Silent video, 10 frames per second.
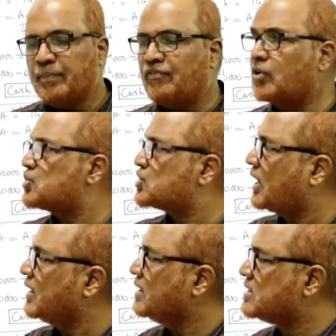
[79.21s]
Before
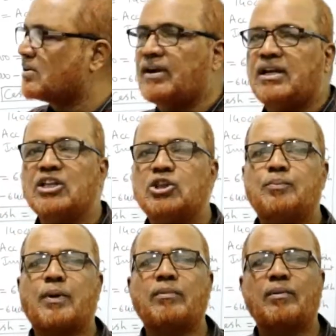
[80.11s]
starting the
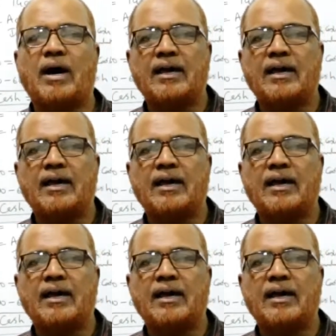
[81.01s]
17th problem,